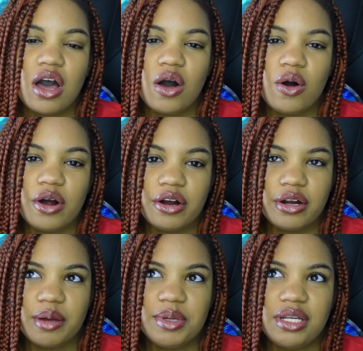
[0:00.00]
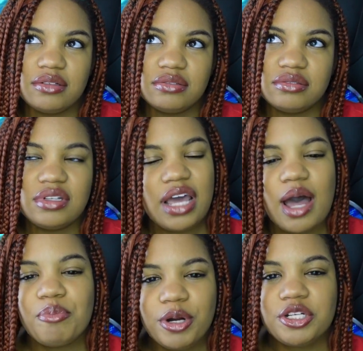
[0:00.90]
Or, I mean,
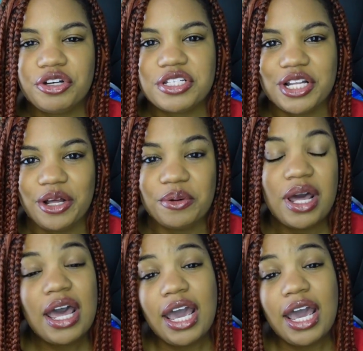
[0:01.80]
yeah, I'm pretty sure he's a clone.